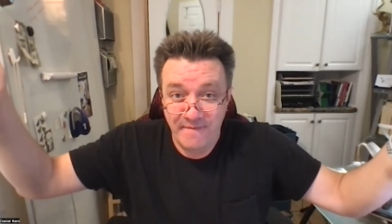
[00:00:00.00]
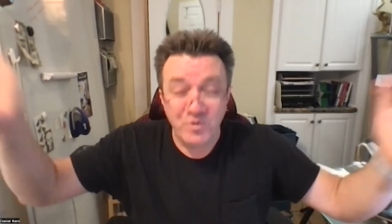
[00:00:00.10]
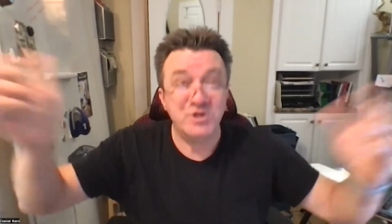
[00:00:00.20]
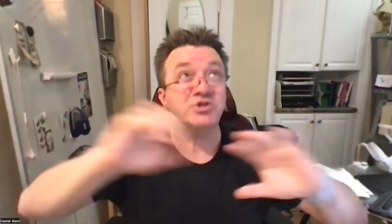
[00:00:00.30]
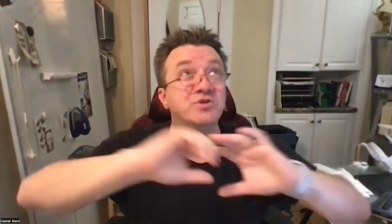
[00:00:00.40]

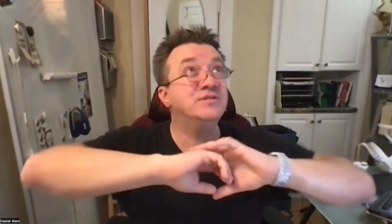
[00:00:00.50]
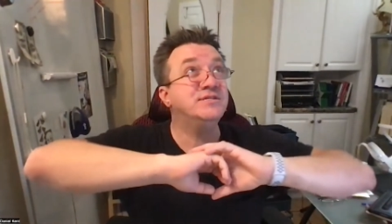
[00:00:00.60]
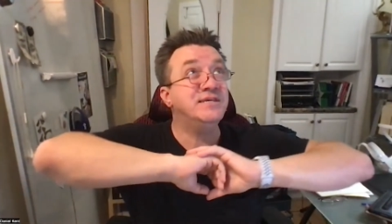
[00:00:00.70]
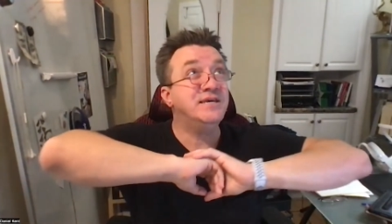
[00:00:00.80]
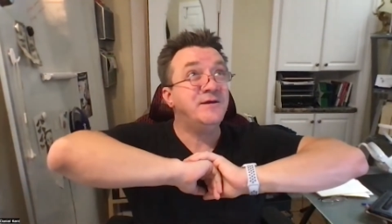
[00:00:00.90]
We should
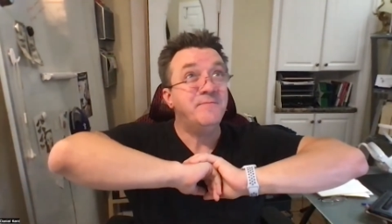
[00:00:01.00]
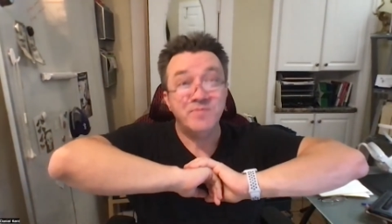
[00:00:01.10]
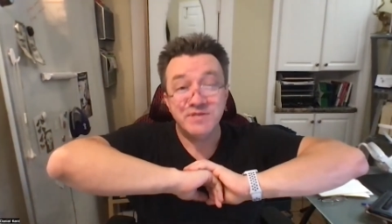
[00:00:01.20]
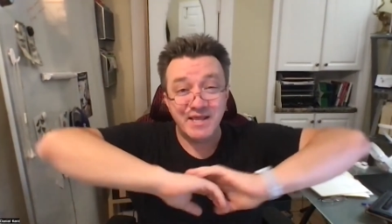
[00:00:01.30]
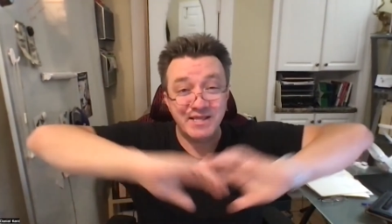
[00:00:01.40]
see
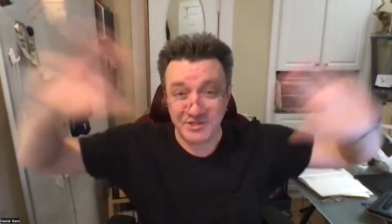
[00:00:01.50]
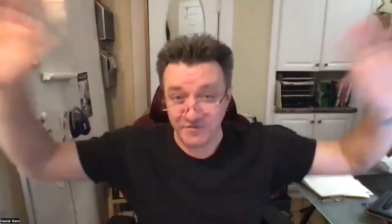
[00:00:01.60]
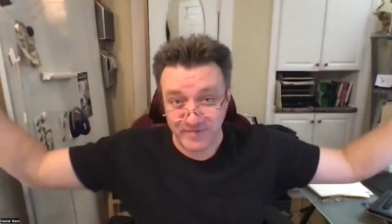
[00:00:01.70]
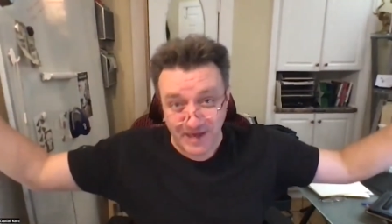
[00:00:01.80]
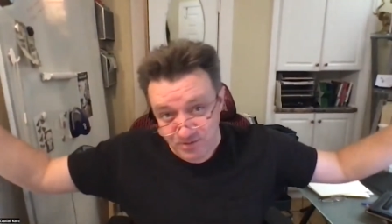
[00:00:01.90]
tens
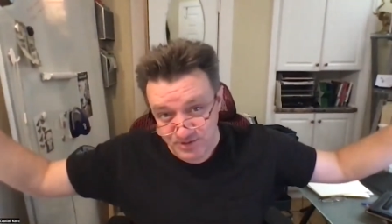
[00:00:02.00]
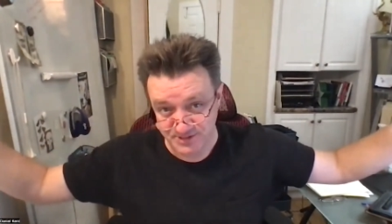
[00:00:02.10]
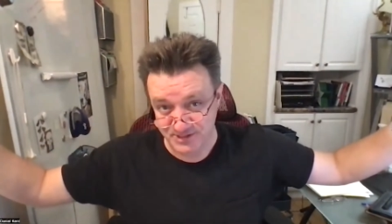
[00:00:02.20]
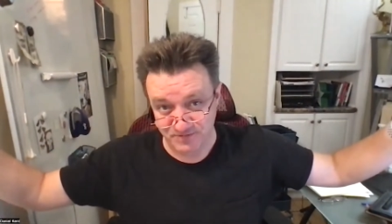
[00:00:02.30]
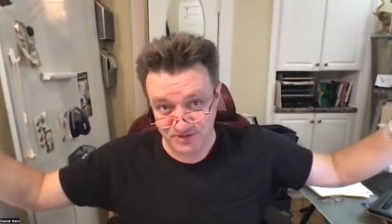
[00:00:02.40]
of
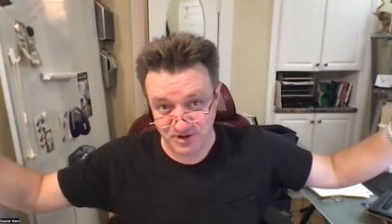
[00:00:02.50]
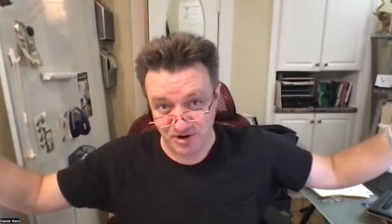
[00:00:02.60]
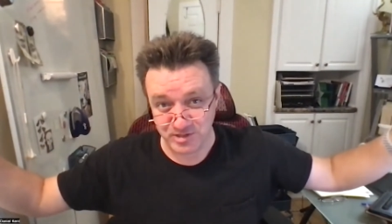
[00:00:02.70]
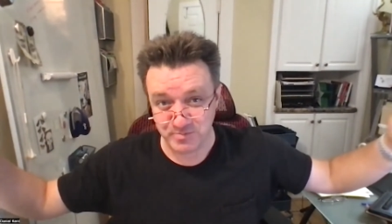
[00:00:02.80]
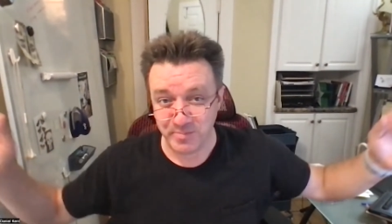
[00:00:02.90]
thousands of
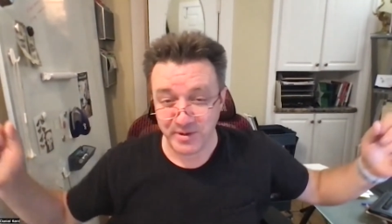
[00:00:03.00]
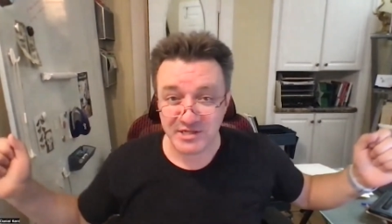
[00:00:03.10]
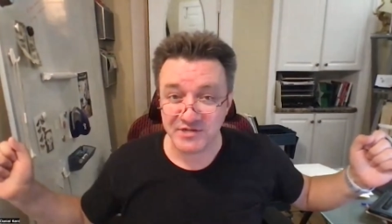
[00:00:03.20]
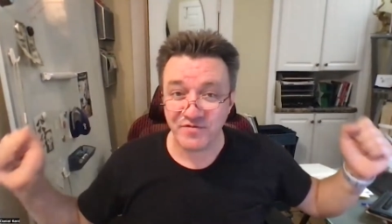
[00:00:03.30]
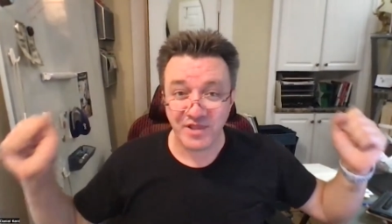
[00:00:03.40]
stars, but
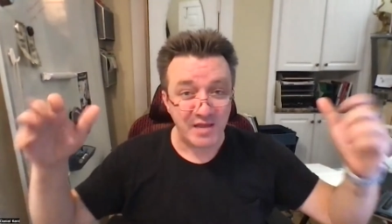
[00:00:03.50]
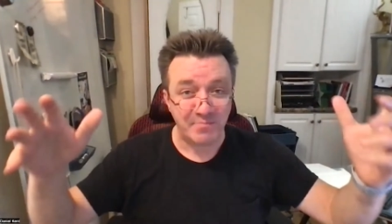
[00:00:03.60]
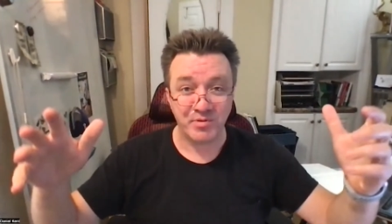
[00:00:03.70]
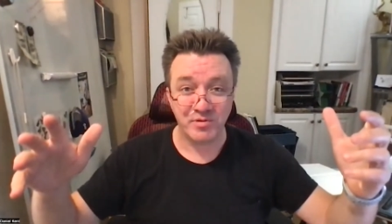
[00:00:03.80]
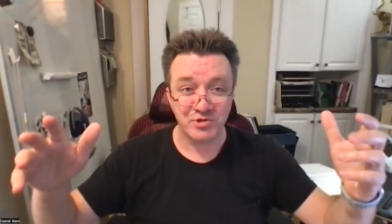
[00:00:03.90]
because of
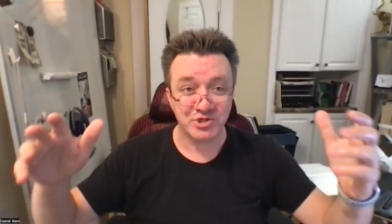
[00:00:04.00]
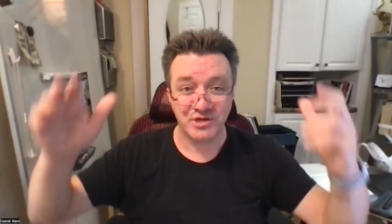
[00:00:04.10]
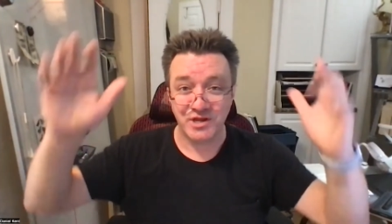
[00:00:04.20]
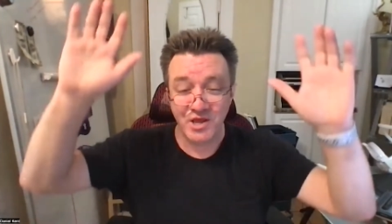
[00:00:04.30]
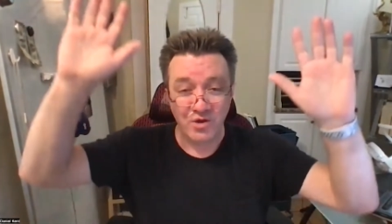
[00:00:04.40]
light
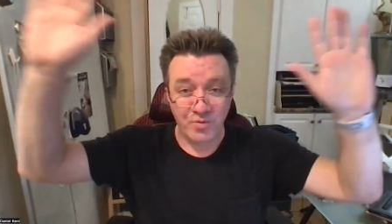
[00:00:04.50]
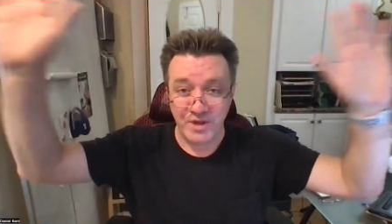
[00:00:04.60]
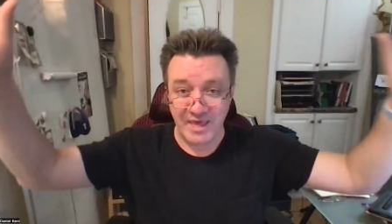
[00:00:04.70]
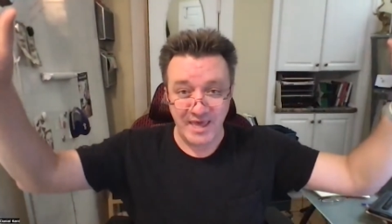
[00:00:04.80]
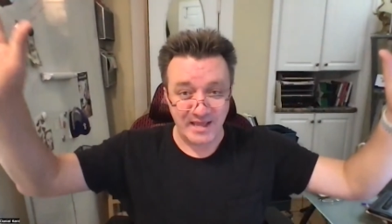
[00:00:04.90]
pollution, we
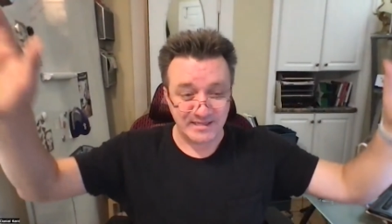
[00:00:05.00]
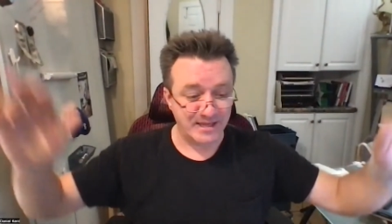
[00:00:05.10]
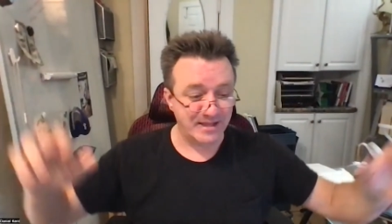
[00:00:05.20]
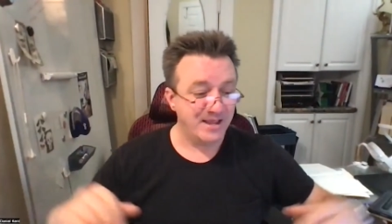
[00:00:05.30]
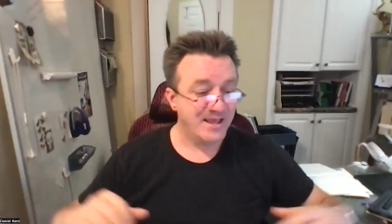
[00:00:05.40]
can't.
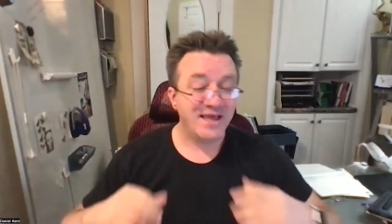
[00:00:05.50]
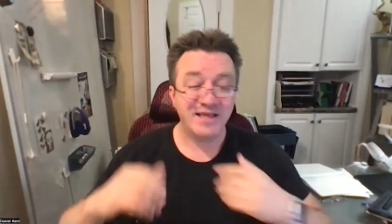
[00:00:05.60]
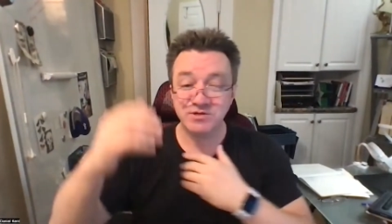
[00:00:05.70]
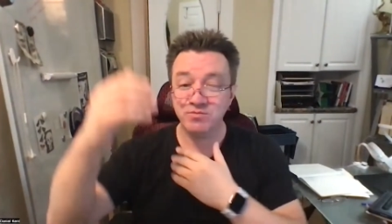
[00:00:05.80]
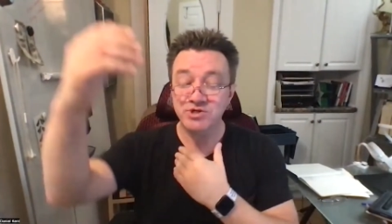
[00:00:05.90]
And
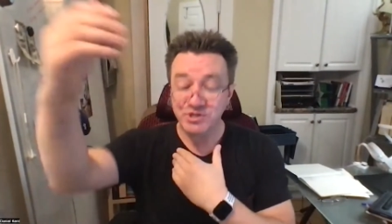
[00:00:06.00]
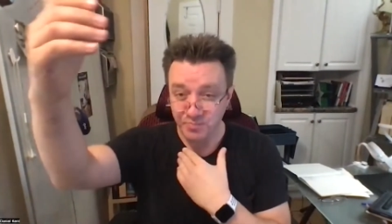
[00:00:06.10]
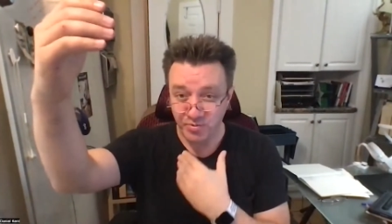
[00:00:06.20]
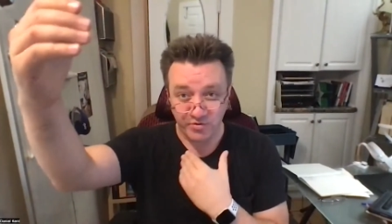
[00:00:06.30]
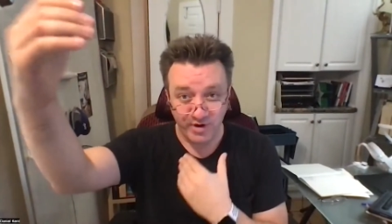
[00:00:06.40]
so we're just
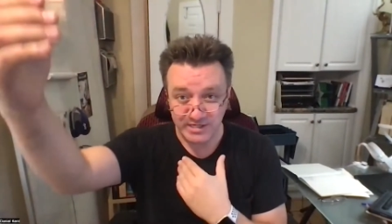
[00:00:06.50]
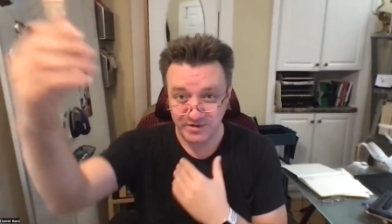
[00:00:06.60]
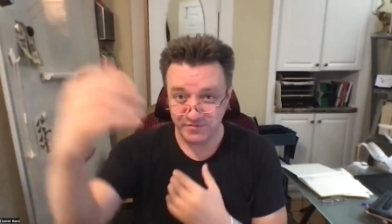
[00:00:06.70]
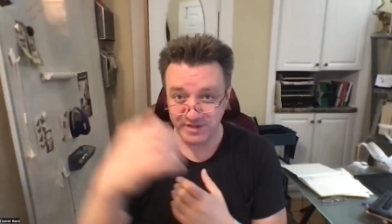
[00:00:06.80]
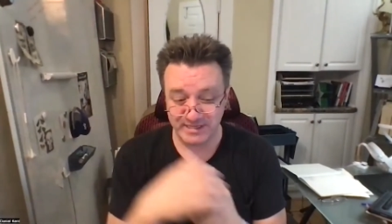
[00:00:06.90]

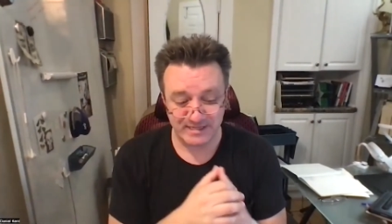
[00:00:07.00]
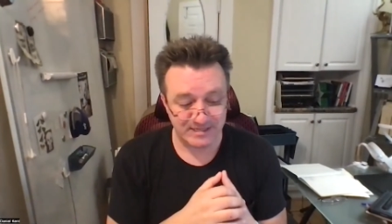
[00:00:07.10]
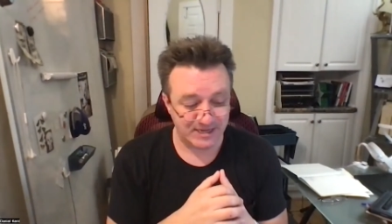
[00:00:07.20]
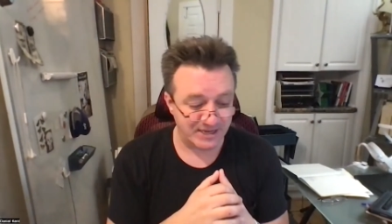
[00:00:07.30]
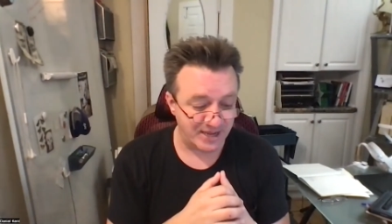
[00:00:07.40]
progressively
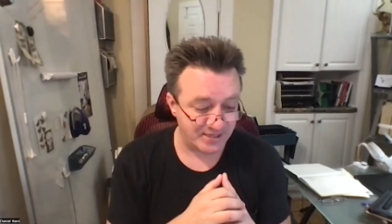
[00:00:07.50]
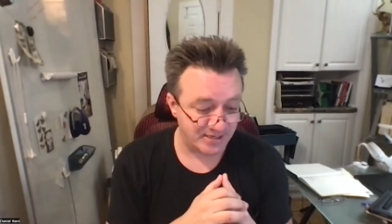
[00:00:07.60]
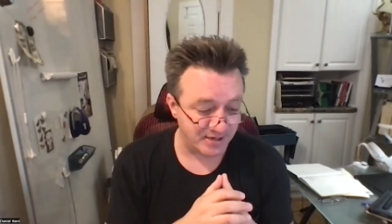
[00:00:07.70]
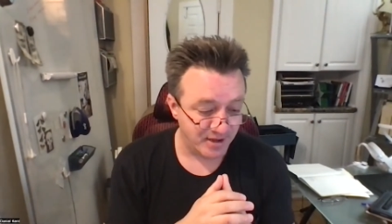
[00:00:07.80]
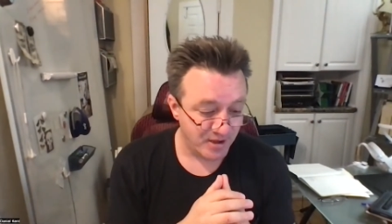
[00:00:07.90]

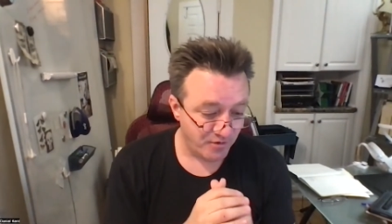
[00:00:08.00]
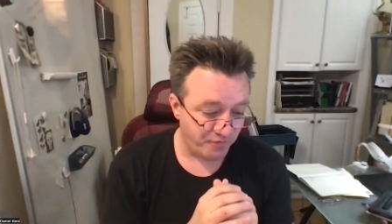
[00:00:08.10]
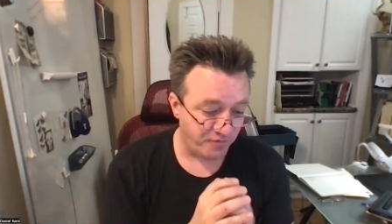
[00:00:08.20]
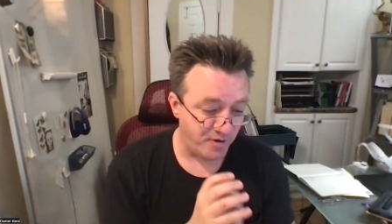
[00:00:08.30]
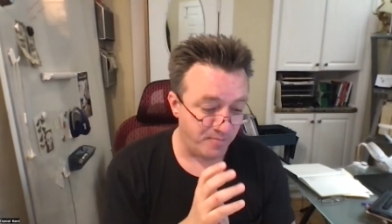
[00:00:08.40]
disconnected
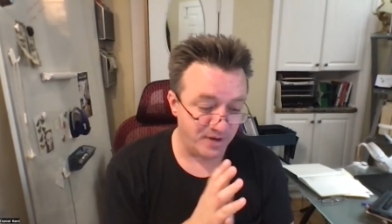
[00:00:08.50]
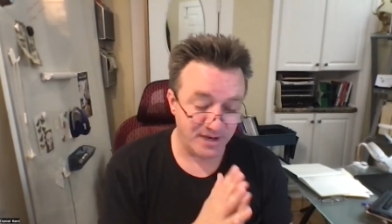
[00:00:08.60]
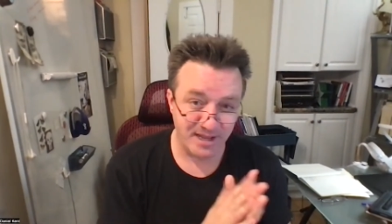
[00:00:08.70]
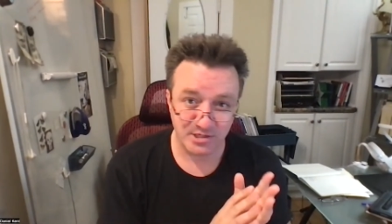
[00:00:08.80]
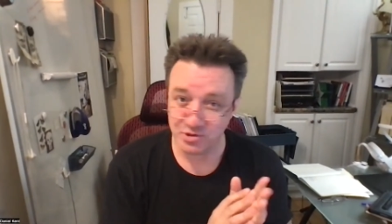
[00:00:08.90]
from
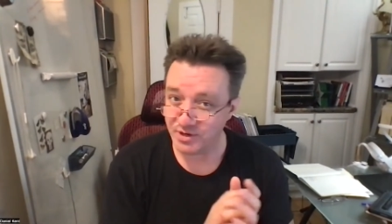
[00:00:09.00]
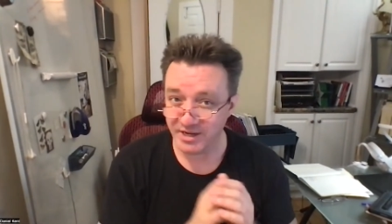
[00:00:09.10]
nature.